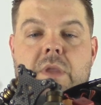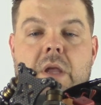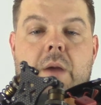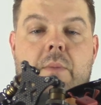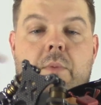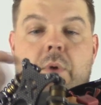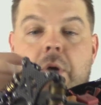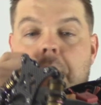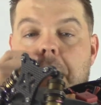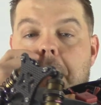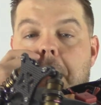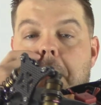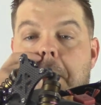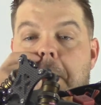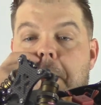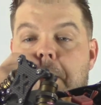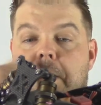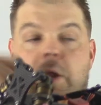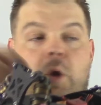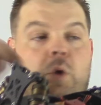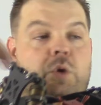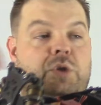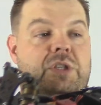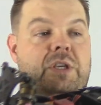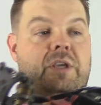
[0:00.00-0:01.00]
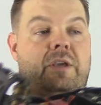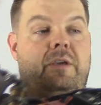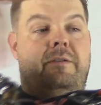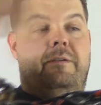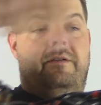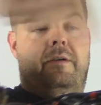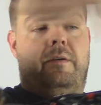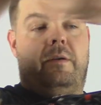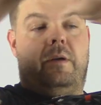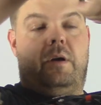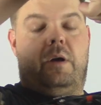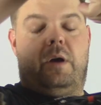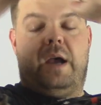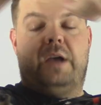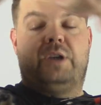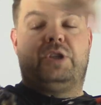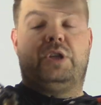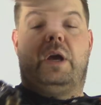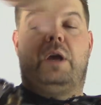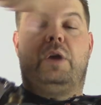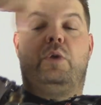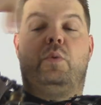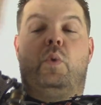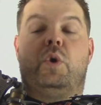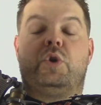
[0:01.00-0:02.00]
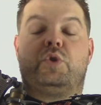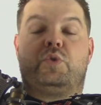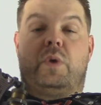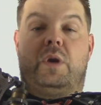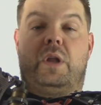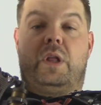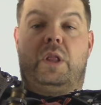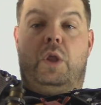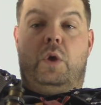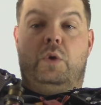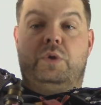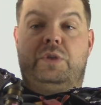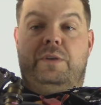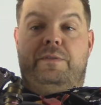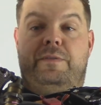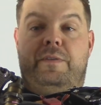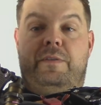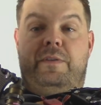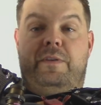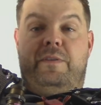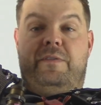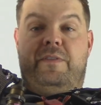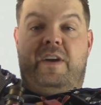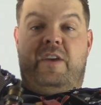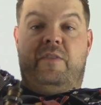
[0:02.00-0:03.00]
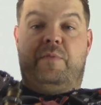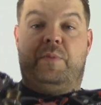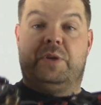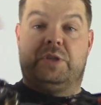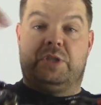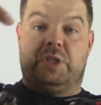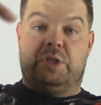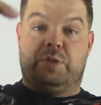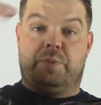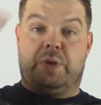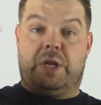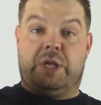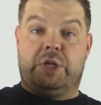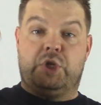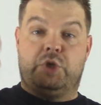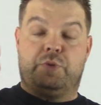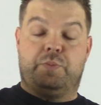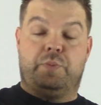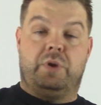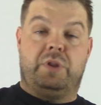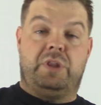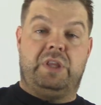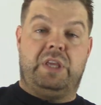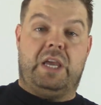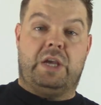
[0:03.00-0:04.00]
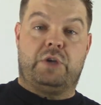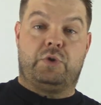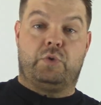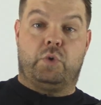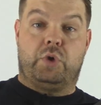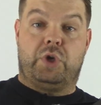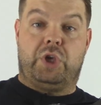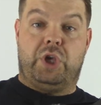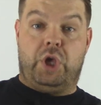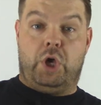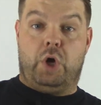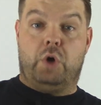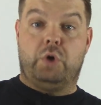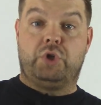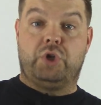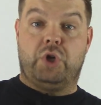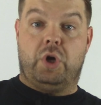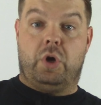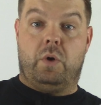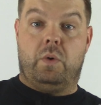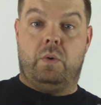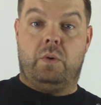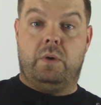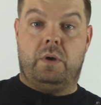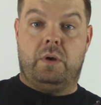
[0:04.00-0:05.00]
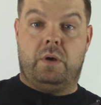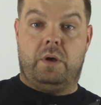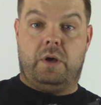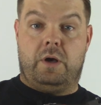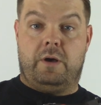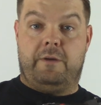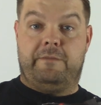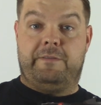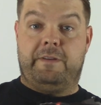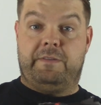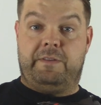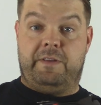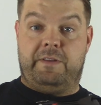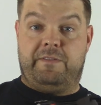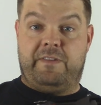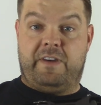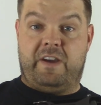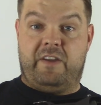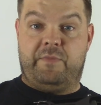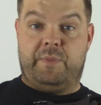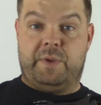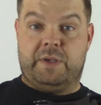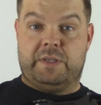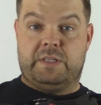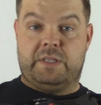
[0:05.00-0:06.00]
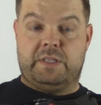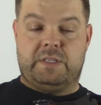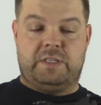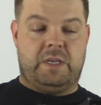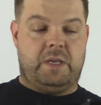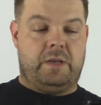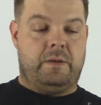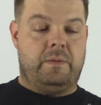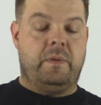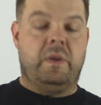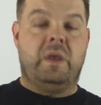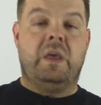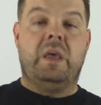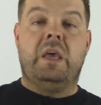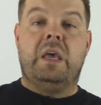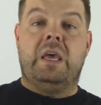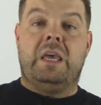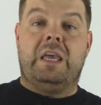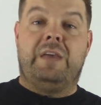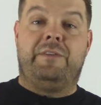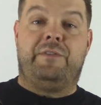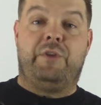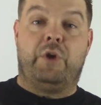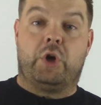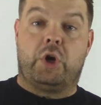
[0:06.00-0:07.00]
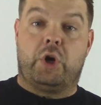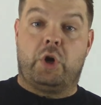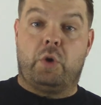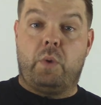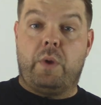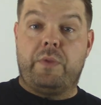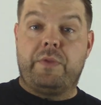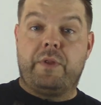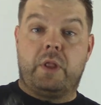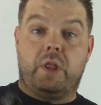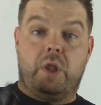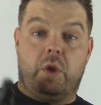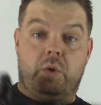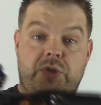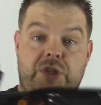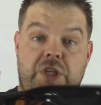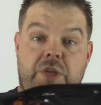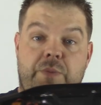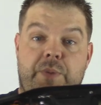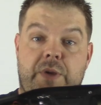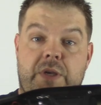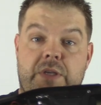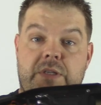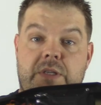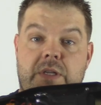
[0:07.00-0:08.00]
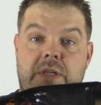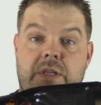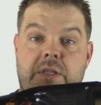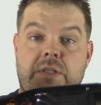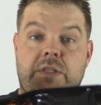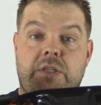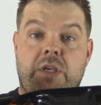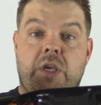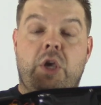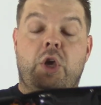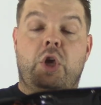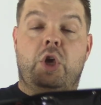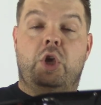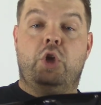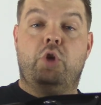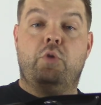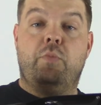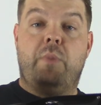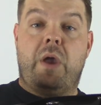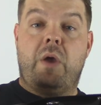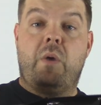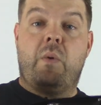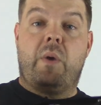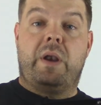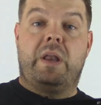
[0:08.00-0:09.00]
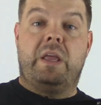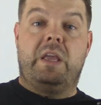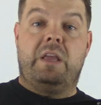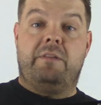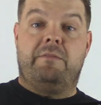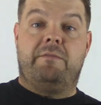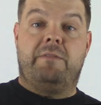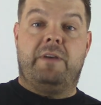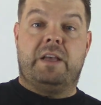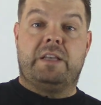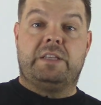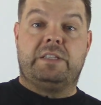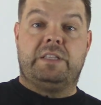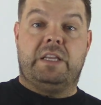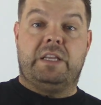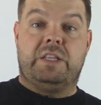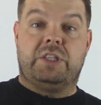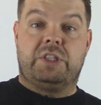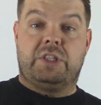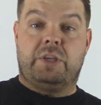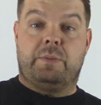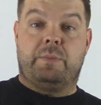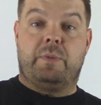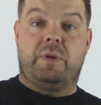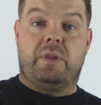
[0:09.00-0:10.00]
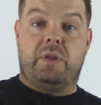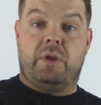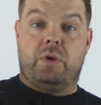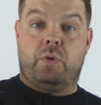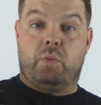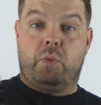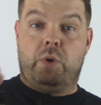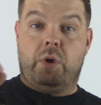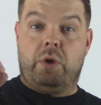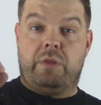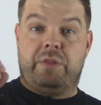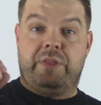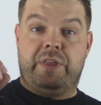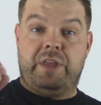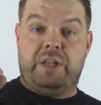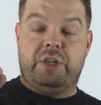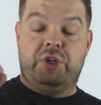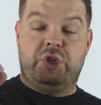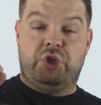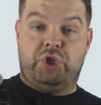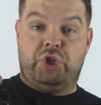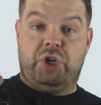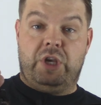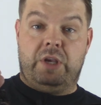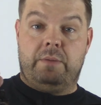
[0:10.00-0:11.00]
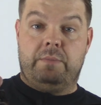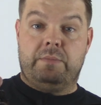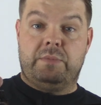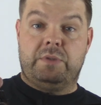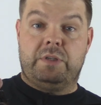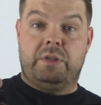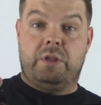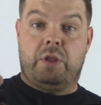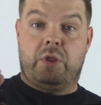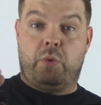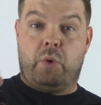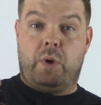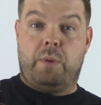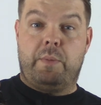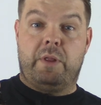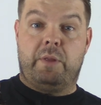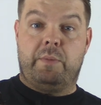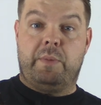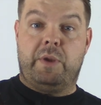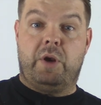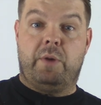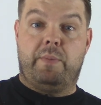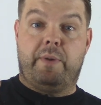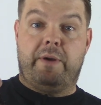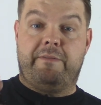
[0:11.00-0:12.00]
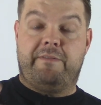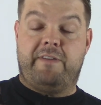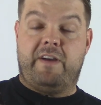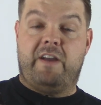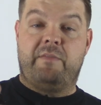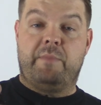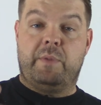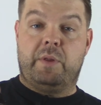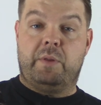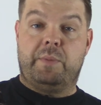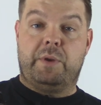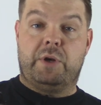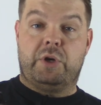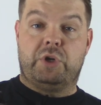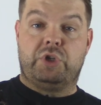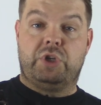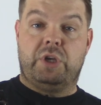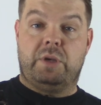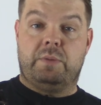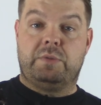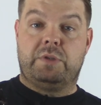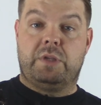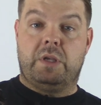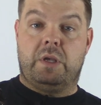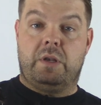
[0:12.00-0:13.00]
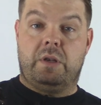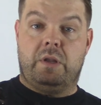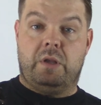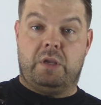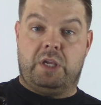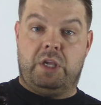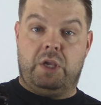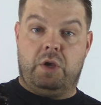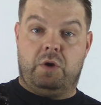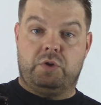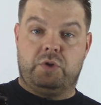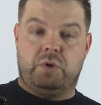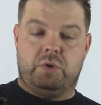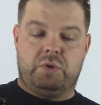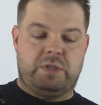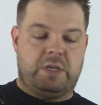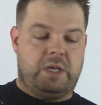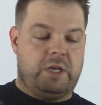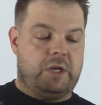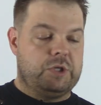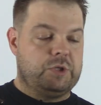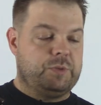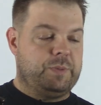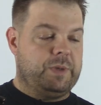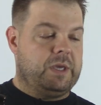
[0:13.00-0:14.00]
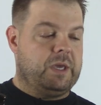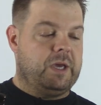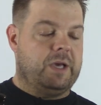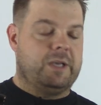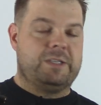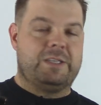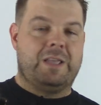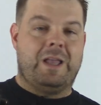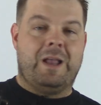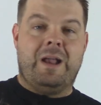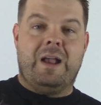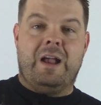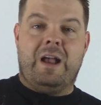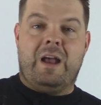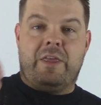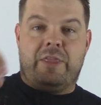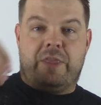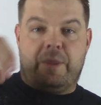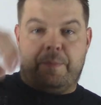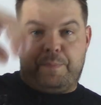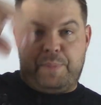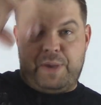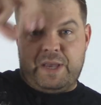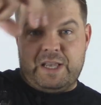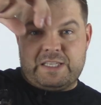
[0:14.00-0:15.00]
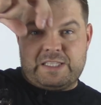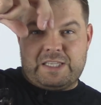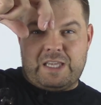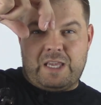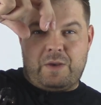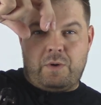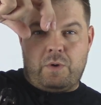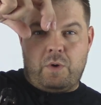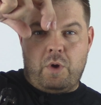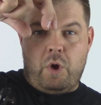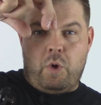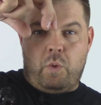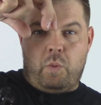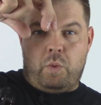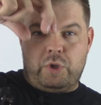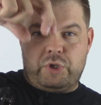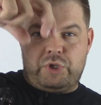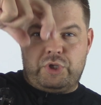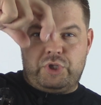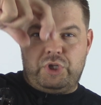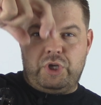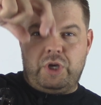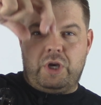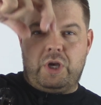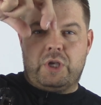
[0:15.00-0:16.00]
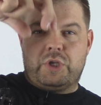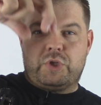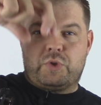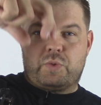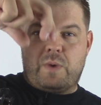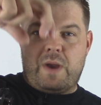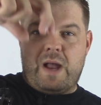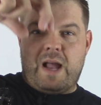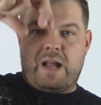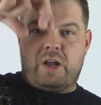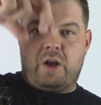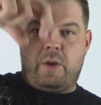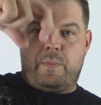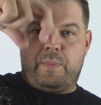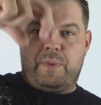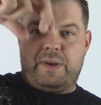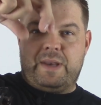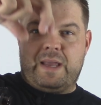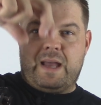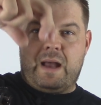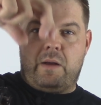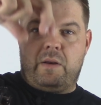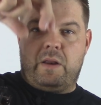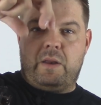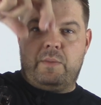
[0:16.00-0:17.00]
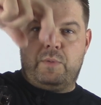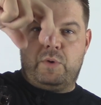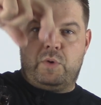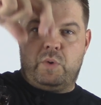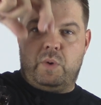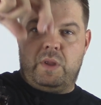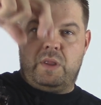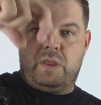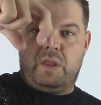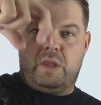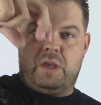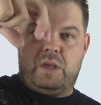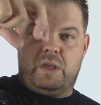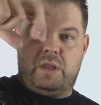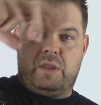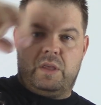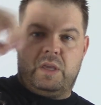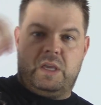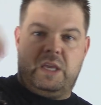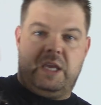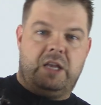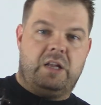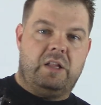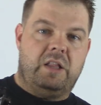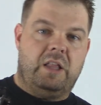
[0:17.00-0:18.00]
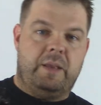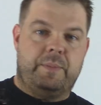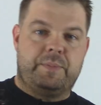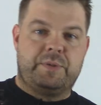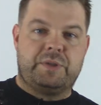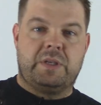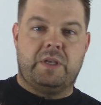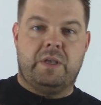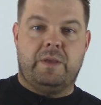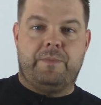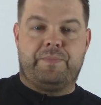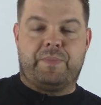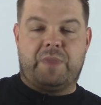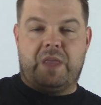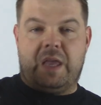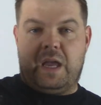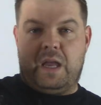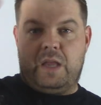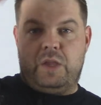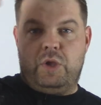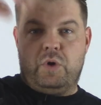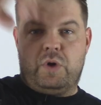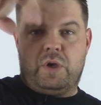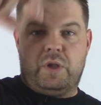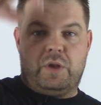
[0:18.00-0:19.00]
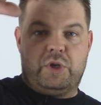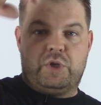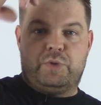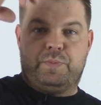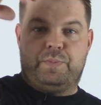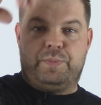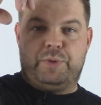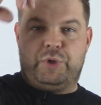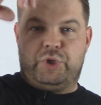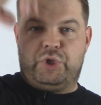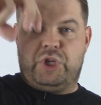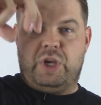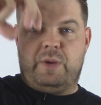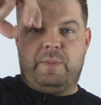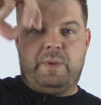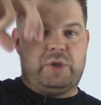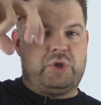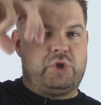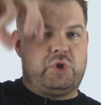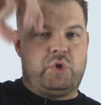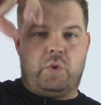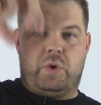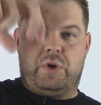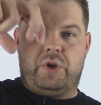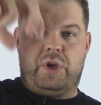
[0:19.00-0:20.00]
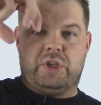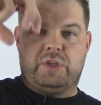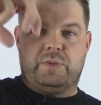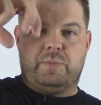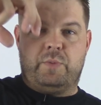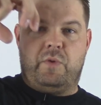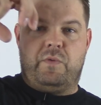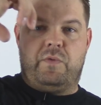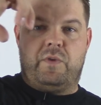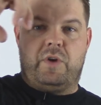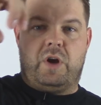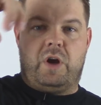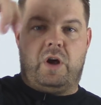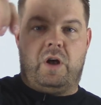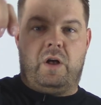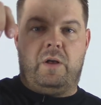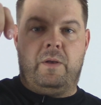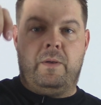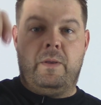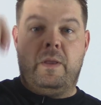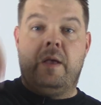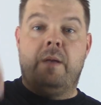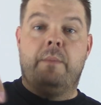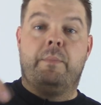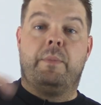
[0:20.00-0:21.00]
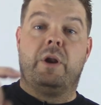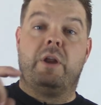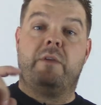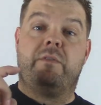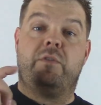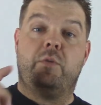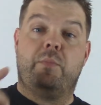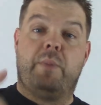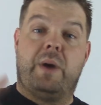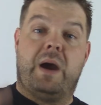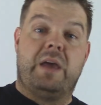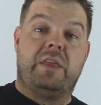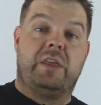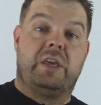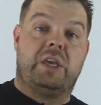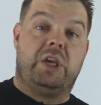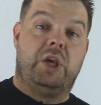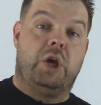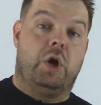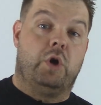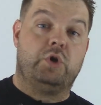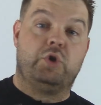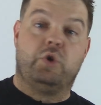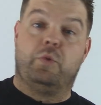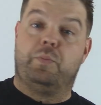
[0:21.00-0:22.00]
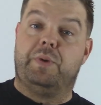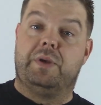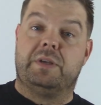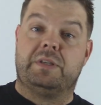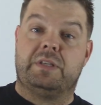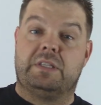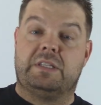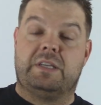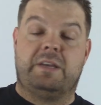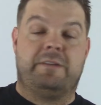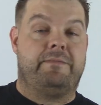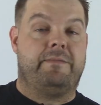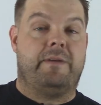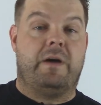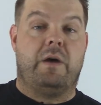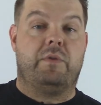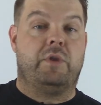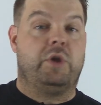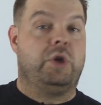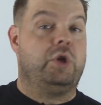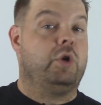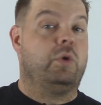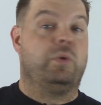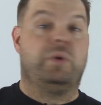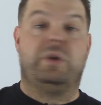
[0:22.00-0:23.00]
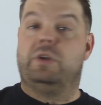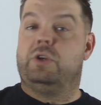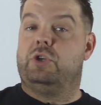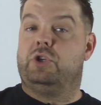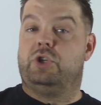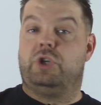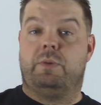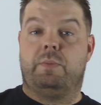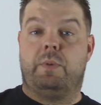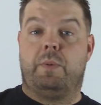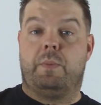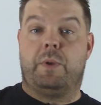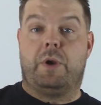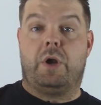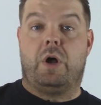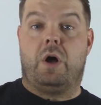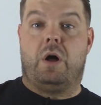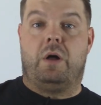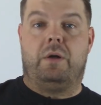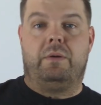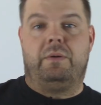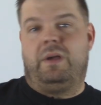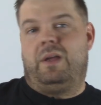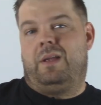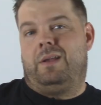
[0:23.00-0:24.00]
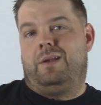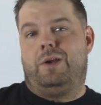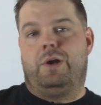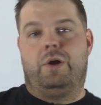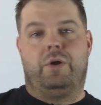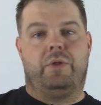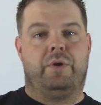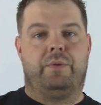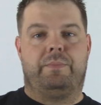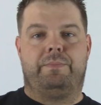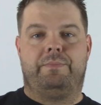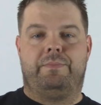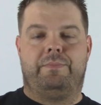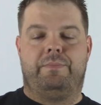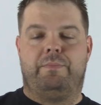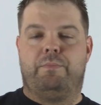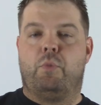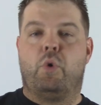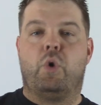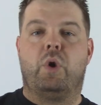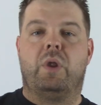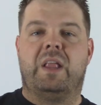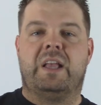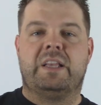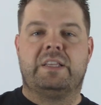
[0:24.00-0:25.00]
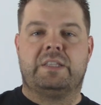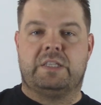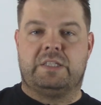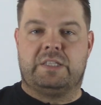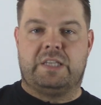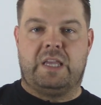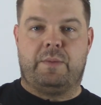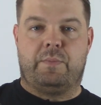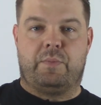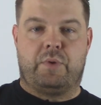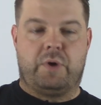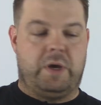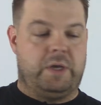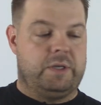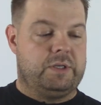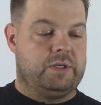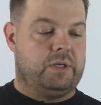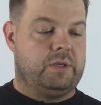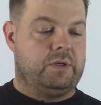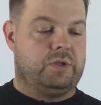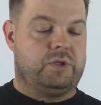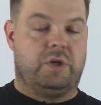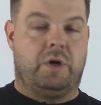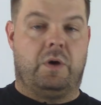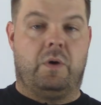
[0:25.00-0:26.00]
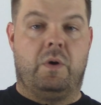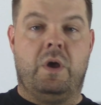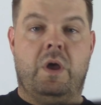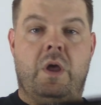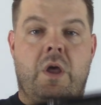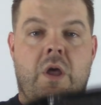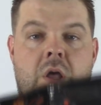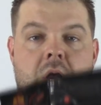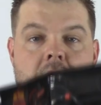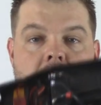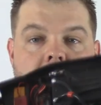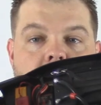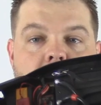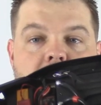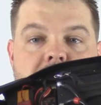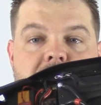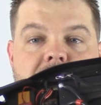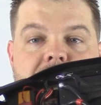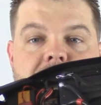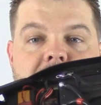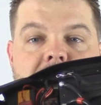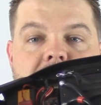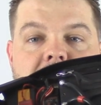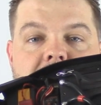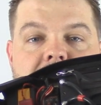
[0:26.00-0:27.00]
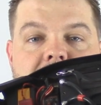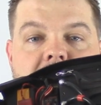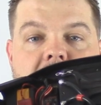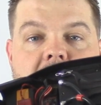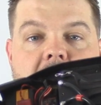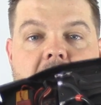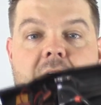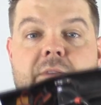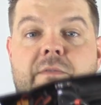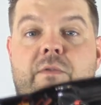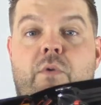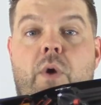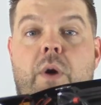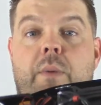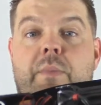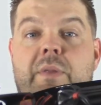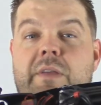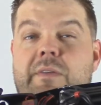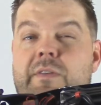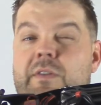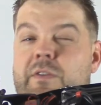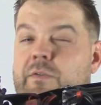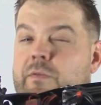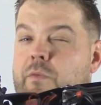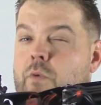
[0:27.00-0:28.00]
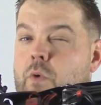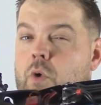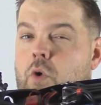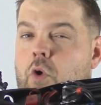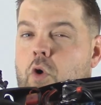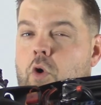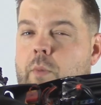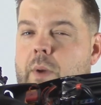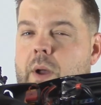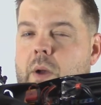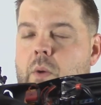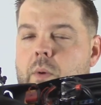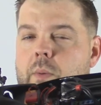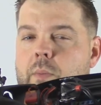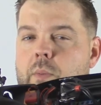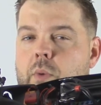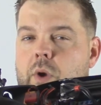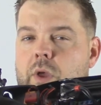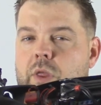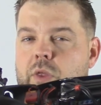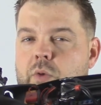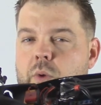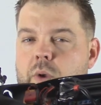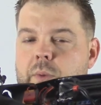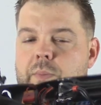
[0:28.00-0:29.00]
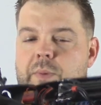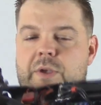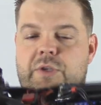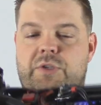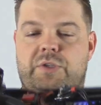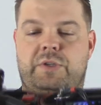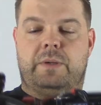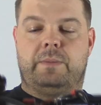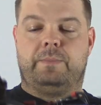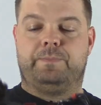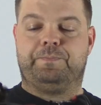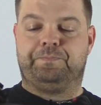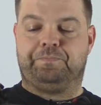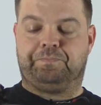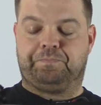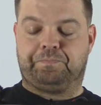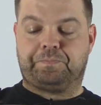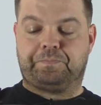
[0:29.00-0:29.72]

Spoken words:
I'm running Losi. Or actually, I was running Losi 55 pistons, but I just put the actual Kyosho 55 pistons in. If you're going to run the Losi pistons, you may want to invest in some of the real thin shims, the 3mm by 5mm shims that Kyosho sells, because the piston will just rock up and down in between the Eclipse, and you can just shim it so it doesn't move at all. But if you buy the Kyosho pistons, I found that you don't need to shim them at all. And, you know, they're more or less the same price. So Losi 55, or I believe it's 4-hole by 1.3 piston.